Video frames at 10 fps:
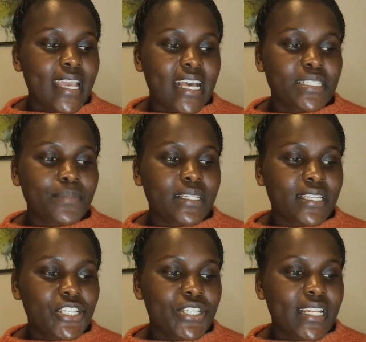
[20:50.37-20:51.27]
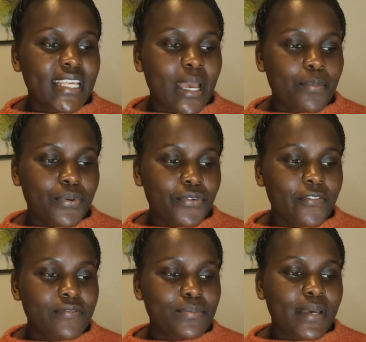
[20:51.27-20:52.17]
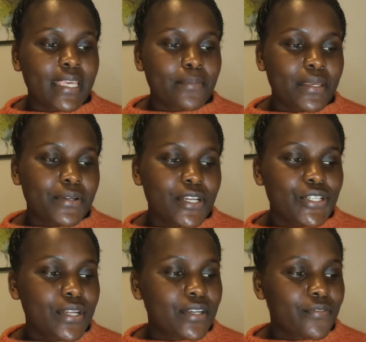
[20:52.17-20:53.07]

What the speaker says: has been initially approved by Immigration